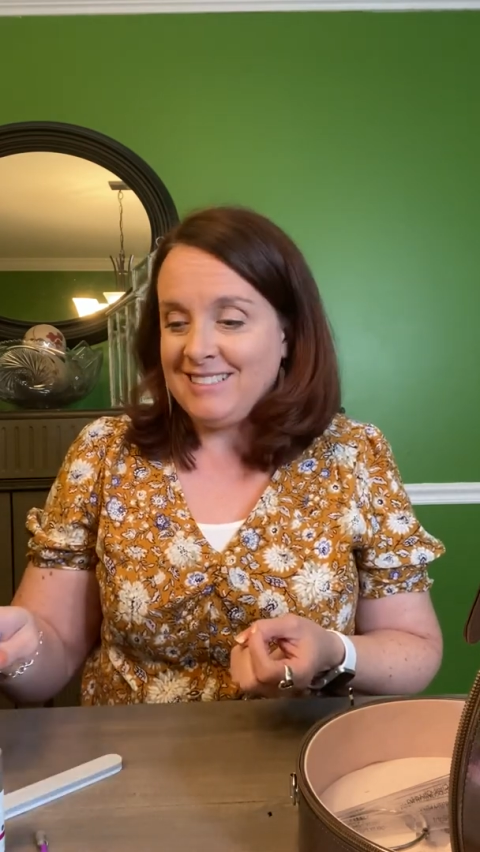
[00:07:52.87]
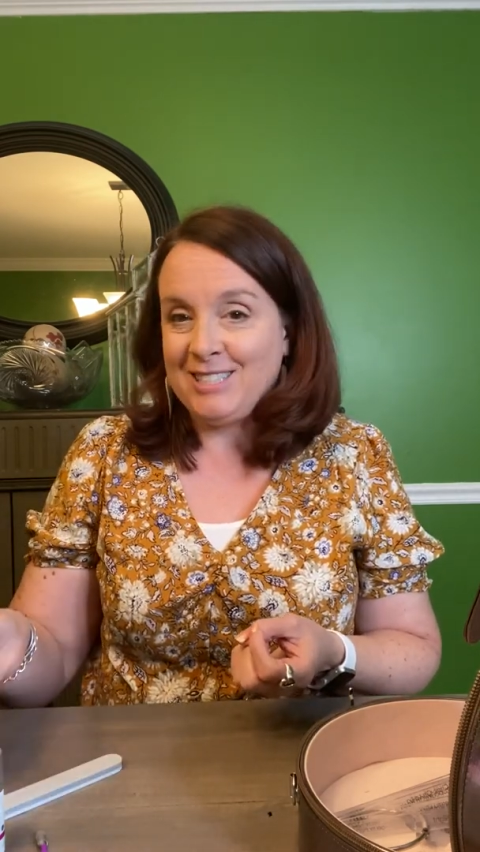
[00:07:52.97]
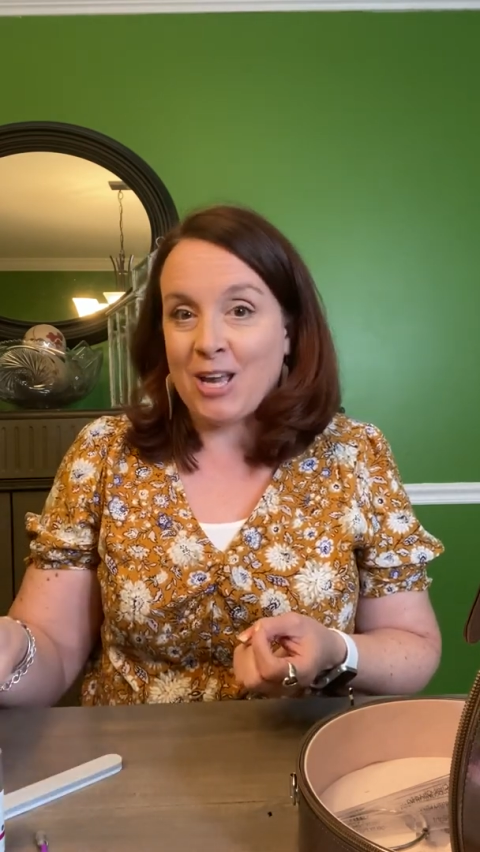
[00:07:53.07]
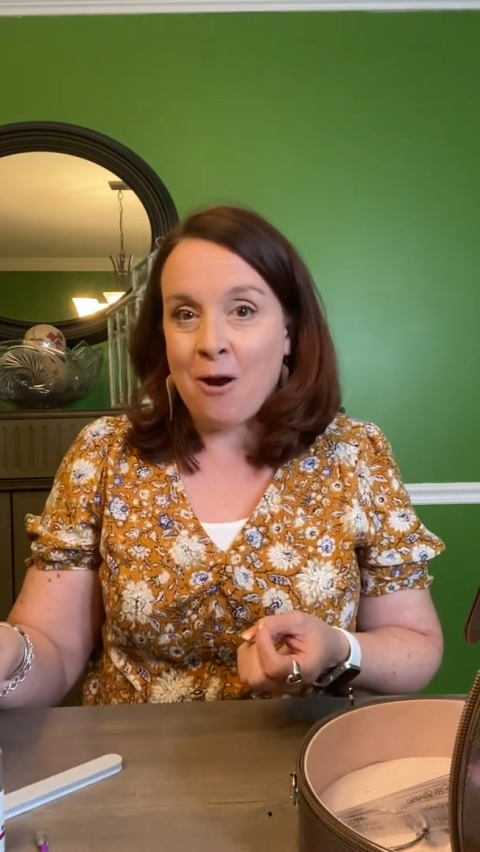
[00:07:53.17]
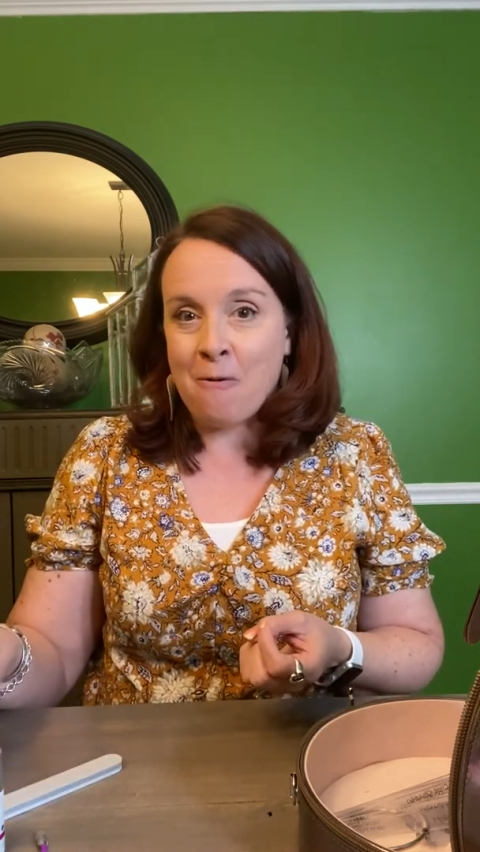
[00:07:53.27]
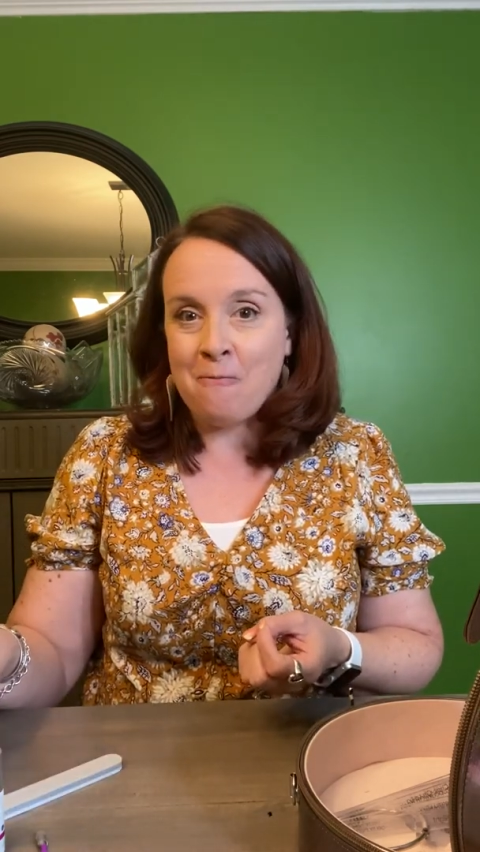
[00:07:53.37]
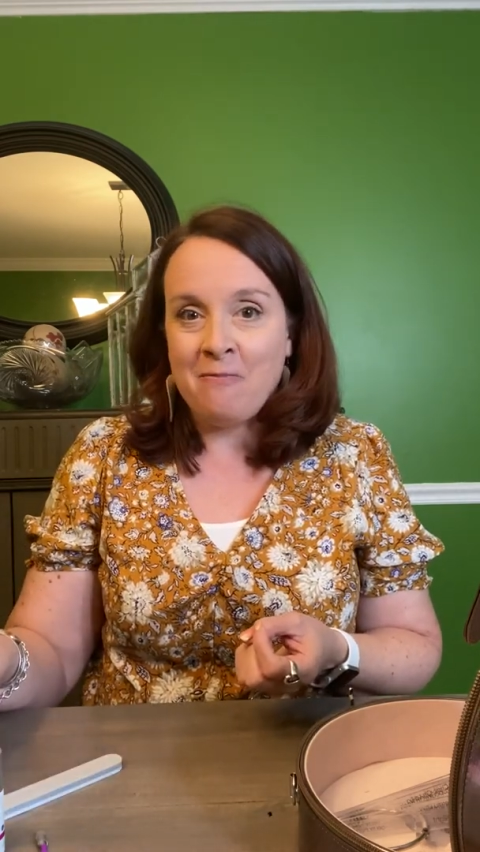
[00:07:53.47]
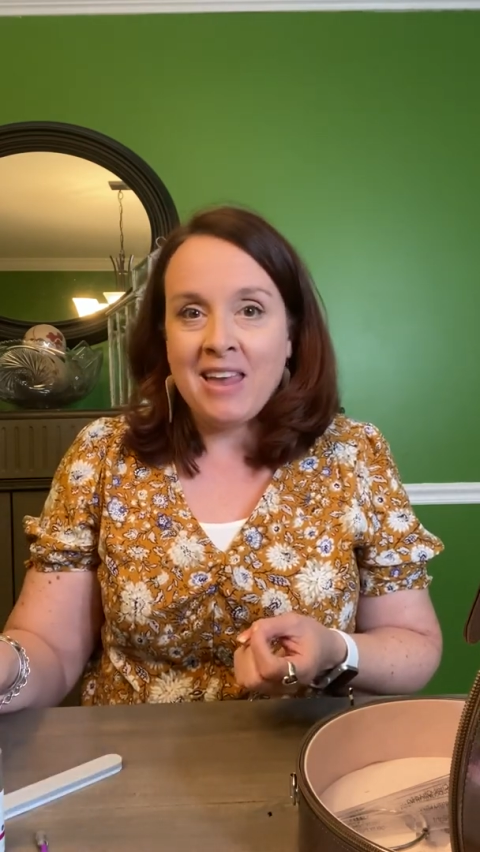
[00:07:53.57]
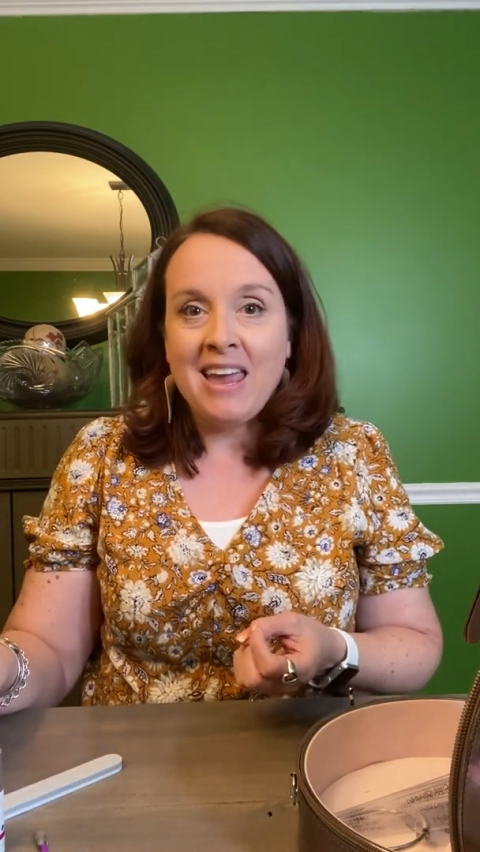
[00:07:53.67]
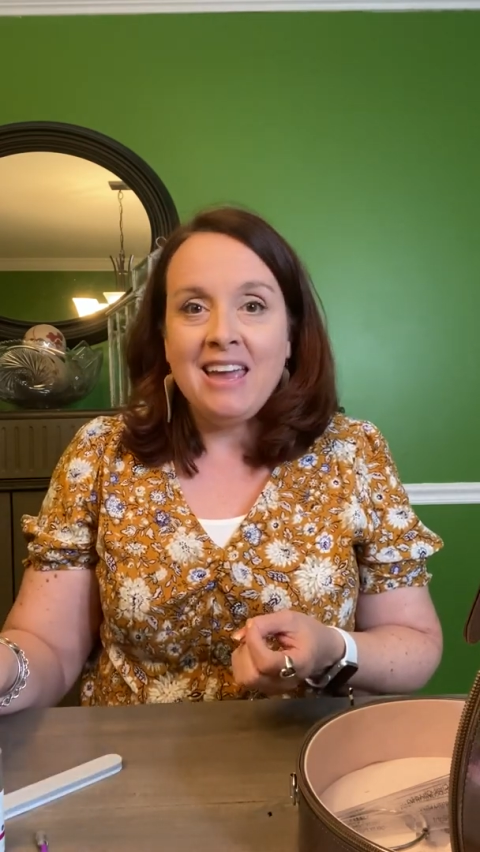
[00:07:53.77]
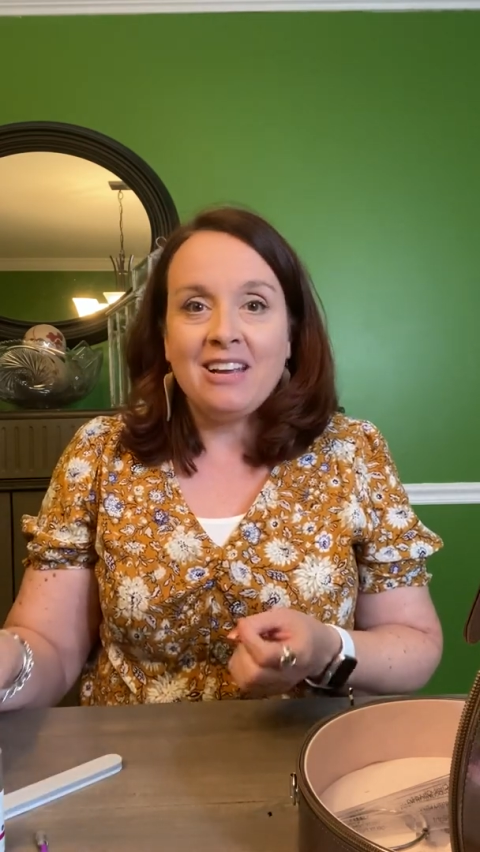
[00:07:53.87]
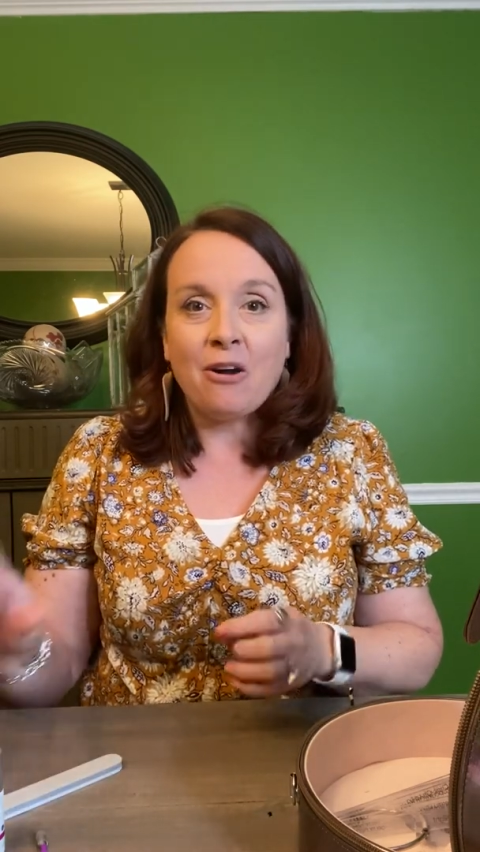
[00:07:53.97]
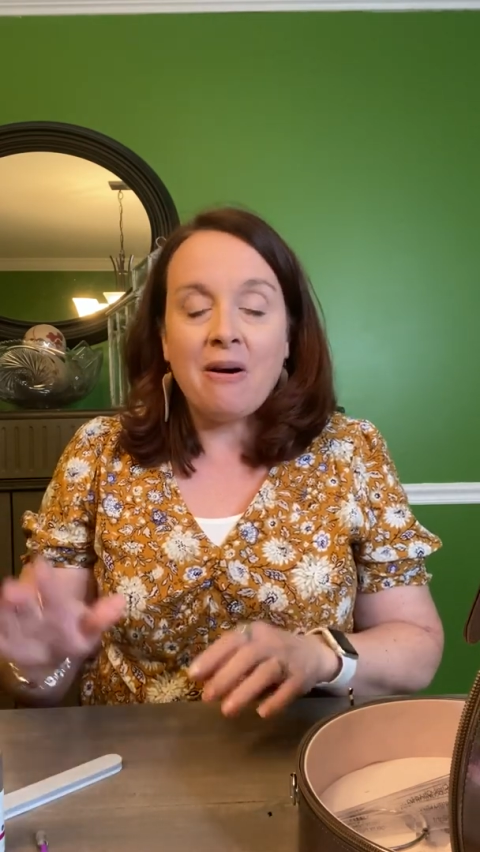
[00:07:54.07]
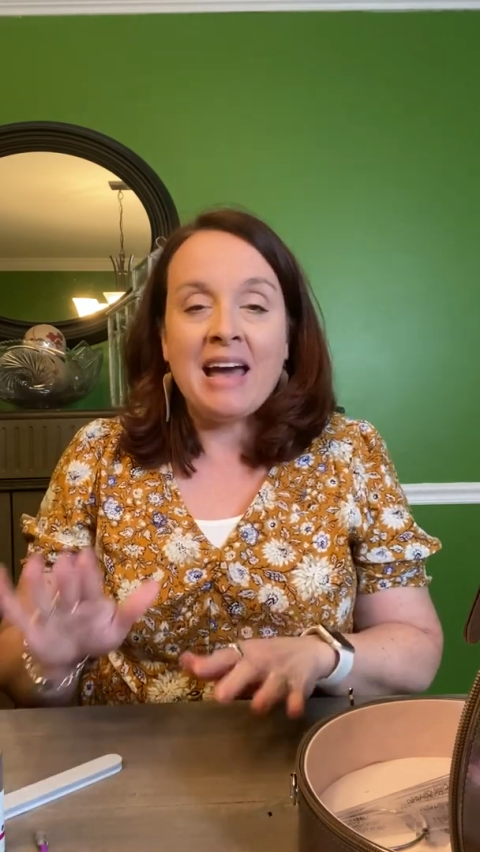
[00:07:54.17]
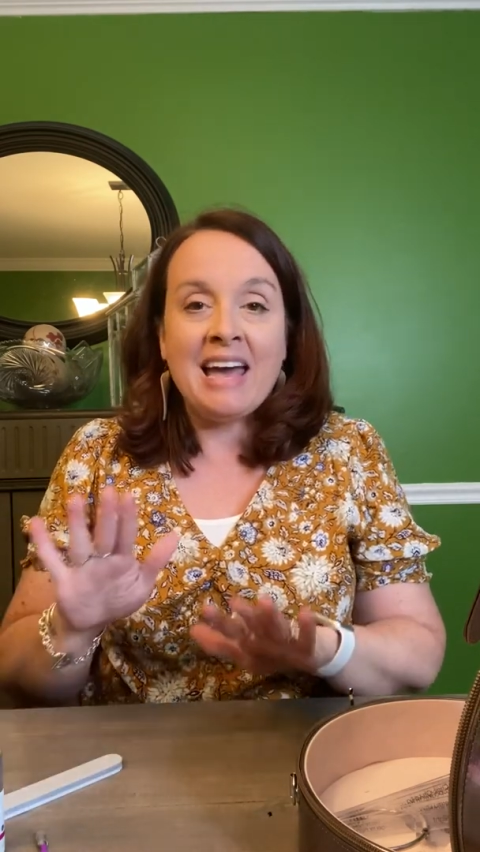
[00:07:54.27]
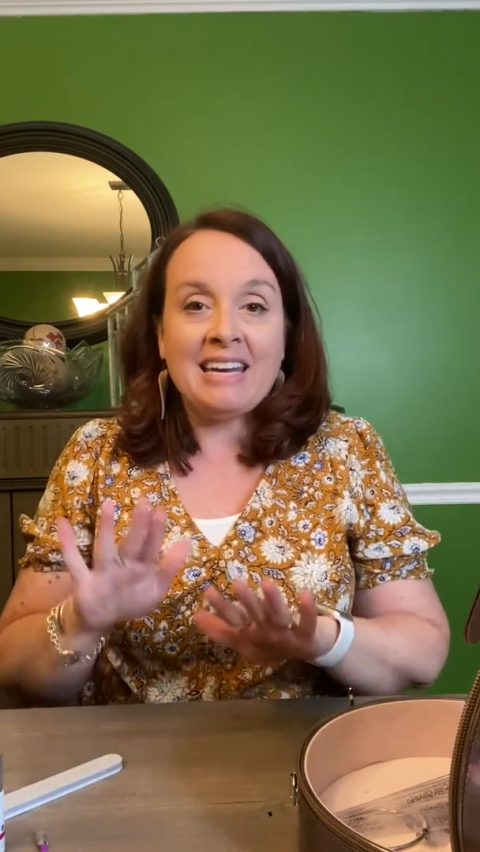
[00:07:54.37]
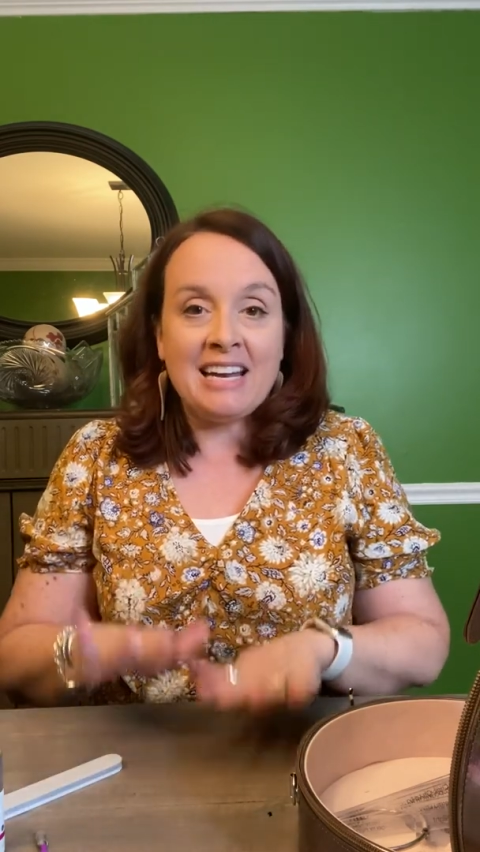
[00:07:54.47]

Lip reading: So go ahead,